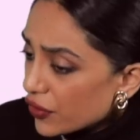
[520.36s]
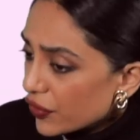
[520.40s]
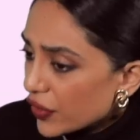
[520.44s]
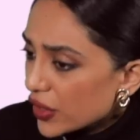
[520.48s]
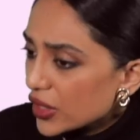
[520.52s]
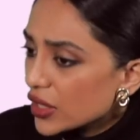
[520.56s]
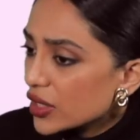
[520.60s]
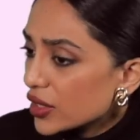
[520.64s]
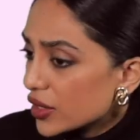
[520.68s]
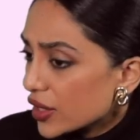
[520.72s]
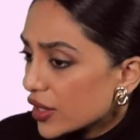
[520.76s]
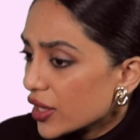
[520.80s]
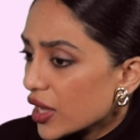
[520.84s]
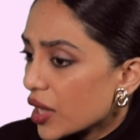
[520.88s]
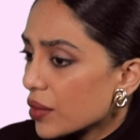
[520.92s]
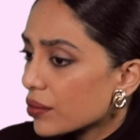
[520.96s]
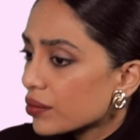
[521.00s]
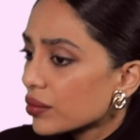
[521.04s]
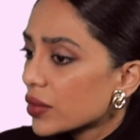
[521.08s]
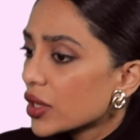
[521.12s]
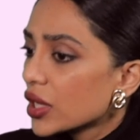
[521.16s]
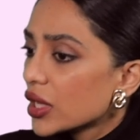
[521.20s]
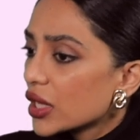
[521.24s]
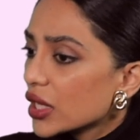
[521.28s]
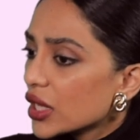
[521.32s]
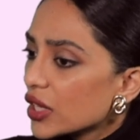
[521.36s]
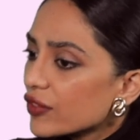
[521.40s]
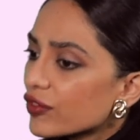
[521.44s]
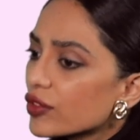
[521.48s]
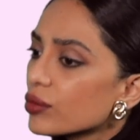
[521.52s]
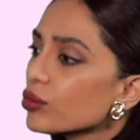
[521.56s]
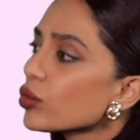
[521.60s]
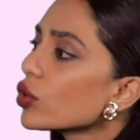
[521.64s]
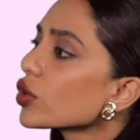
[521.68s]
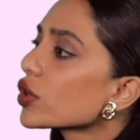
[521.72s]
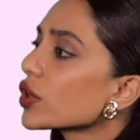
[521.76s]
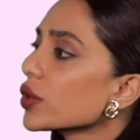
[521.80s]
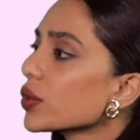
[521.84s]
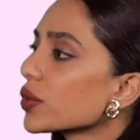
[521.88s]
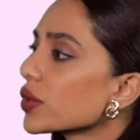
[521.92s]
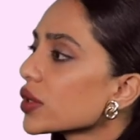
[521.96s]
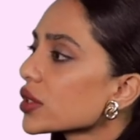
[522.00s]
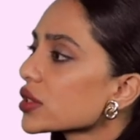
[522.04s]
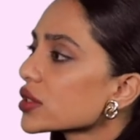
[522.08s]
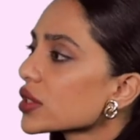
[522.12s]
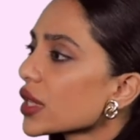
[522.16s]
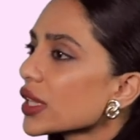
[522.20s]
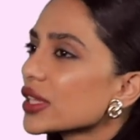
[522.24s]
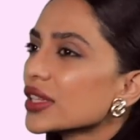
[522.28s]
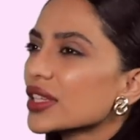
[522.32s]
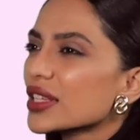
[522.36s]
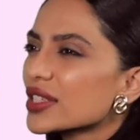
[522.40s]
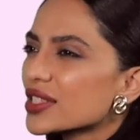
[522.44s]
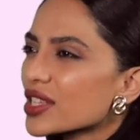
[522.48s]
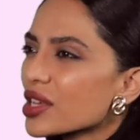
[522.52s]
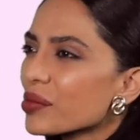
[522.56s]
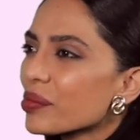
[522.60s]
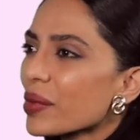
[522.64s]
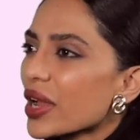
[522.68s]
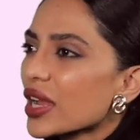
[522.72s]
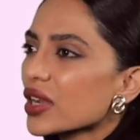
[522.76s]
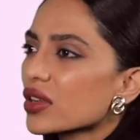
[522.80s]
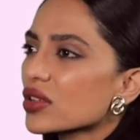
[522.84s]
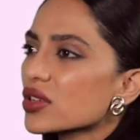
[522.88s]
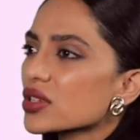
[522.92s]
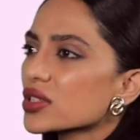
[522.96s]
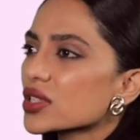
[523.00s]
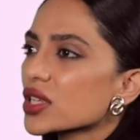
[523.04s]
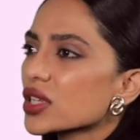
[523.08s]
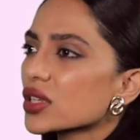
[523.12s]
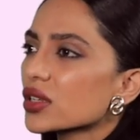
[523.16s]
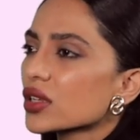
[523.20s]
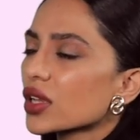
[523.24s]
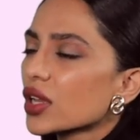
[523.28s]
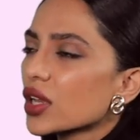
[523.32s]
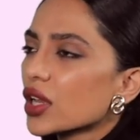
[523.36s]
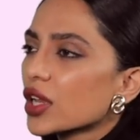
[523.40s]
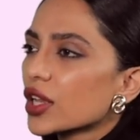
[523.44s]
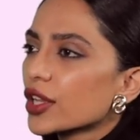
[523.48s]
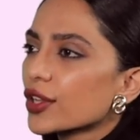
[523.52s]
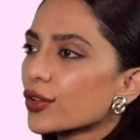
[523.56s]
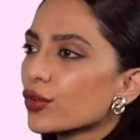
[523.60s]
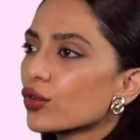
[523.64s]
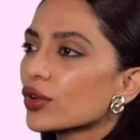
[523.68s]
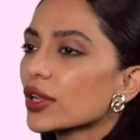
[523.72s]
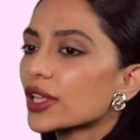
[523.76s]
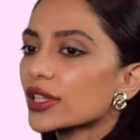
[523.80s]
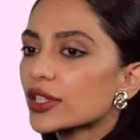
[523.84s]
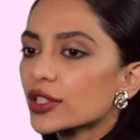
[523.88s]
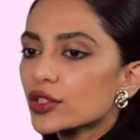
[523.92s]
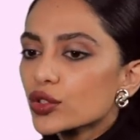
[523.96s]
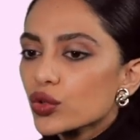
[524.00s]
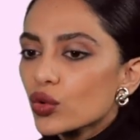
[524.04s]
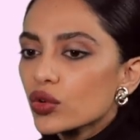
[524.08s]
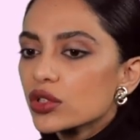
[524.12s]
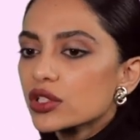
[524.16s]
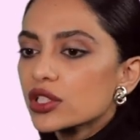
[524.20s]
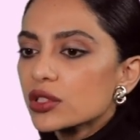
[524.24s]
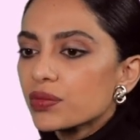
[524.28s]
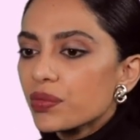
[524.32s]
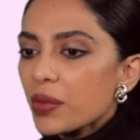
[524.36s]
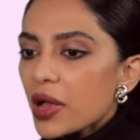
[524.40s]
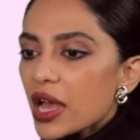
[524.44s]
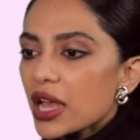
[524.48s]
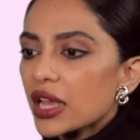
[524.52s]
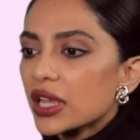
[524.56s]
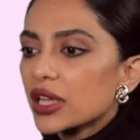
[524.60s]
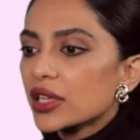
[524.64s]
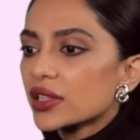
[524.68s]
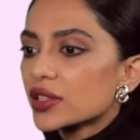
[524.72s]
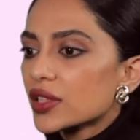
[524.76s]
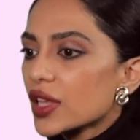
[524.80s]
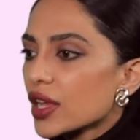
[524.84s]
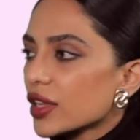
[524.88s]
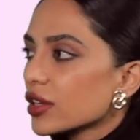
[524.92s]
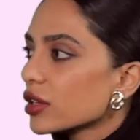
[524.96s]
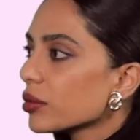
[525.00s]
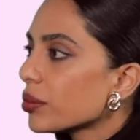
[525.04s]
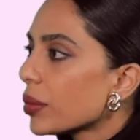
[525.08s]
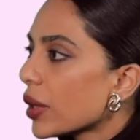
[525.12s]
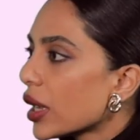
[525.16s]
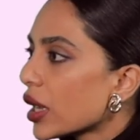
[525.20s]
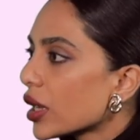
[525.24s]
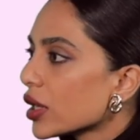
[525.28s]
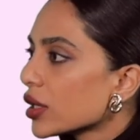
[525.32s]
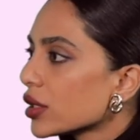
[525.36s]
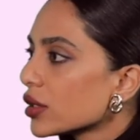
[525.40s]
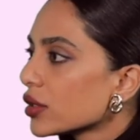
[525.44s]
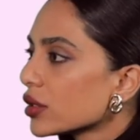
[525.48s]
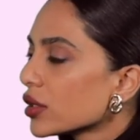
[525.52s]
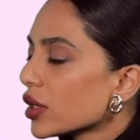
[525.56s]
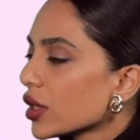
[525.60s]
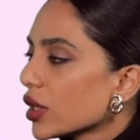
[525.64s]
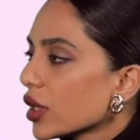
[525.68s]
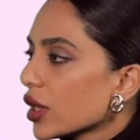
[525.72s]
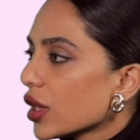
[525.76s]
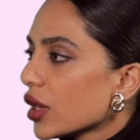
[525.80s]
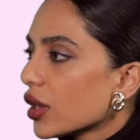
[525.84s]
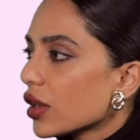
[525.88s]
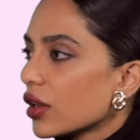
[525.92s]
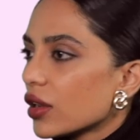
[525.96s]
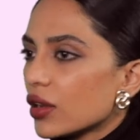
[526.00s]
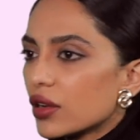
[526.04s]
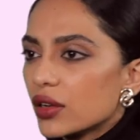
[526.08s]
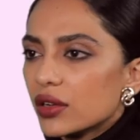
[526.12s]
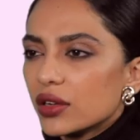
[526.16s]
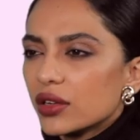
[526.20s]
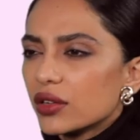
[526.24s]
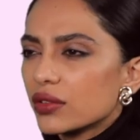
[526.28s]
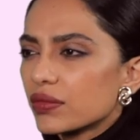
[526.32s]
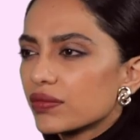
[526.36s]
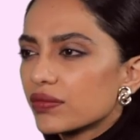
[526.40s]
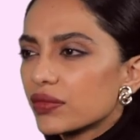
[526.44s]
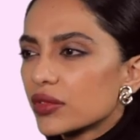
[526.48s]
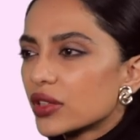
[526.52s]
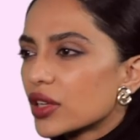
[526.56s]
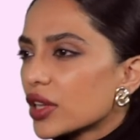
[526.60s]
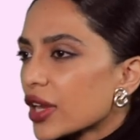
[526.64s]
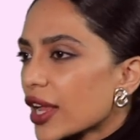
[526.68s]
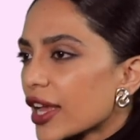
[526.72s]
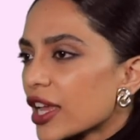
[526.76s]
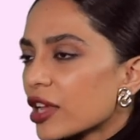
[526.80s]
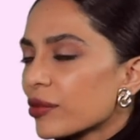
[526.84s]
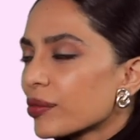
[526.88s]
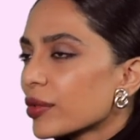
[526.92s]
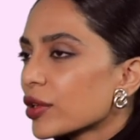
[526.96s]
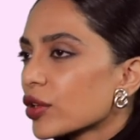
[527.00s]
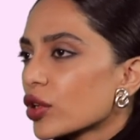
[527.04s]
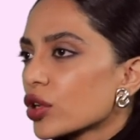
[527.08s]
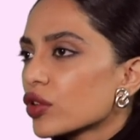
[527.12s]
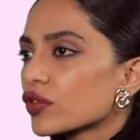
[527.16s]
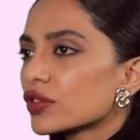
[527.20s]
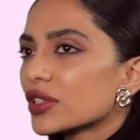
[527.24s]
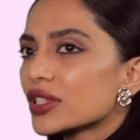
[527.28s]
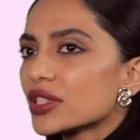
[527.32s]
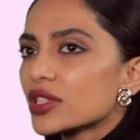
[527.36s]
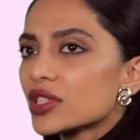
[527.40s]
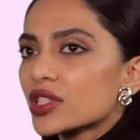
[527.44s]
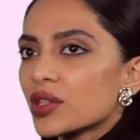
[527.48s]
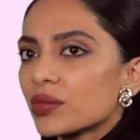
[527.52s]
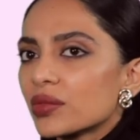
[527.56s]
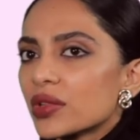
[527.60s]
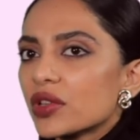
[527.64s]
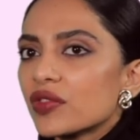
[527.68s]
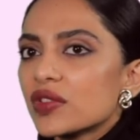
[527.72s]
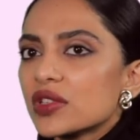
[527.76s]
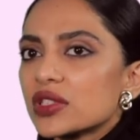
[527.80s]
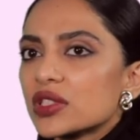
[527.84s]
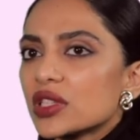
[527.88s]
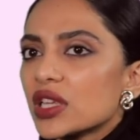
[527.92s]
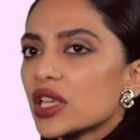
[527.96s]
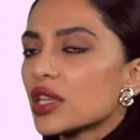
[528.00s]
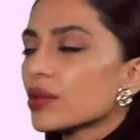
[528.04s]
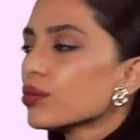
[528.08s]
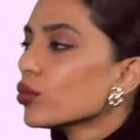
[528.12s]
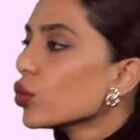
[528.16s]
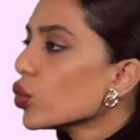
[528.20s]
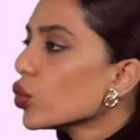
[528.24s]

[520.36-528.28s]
If anything, I'm even more curious. And these are matters that, you know, like this whole spy, Taliban, uh, grime and all of this is something we see in